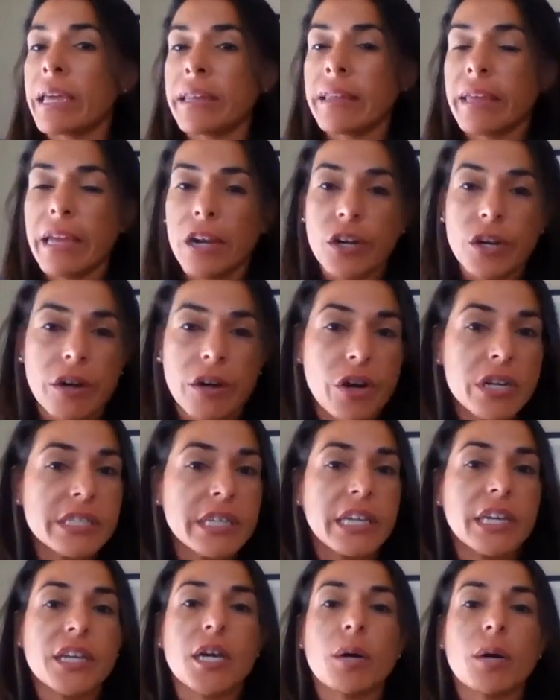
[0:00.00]
and earned
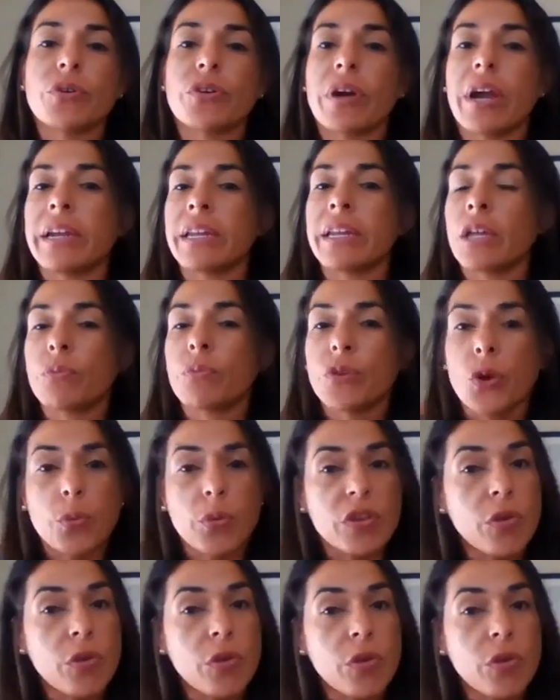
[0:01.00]
income credit, your
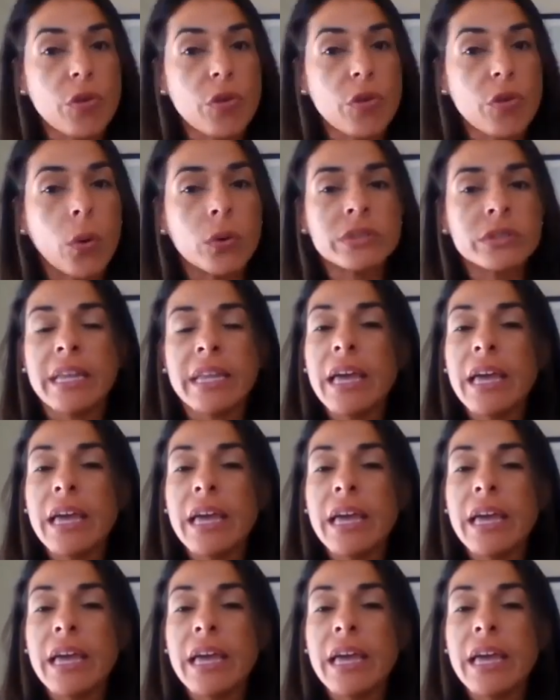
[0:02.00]
withholding,